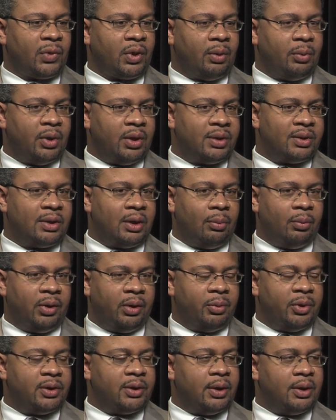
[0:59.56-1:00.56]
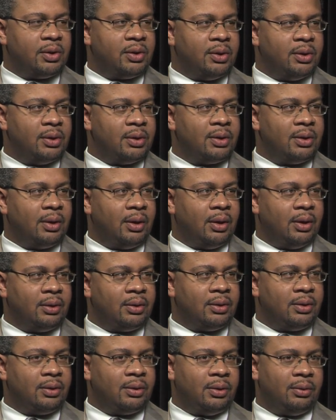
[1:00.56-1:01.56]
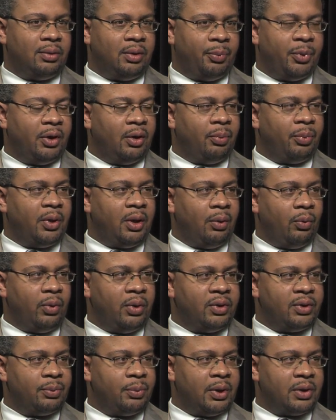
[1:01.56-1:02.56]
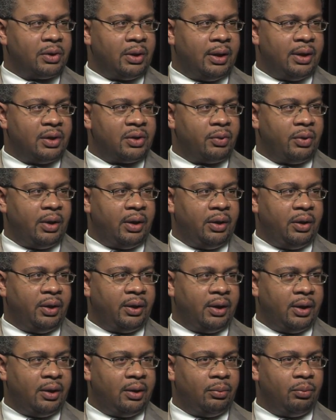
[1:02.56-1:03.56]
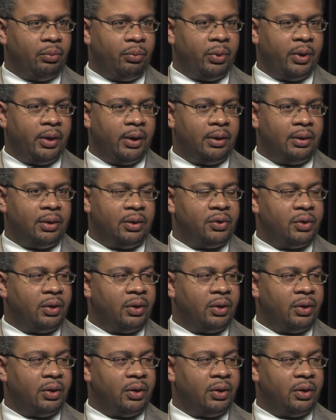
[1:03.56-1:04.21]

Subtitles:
there's some limitations depending upon what specialized training you get, but the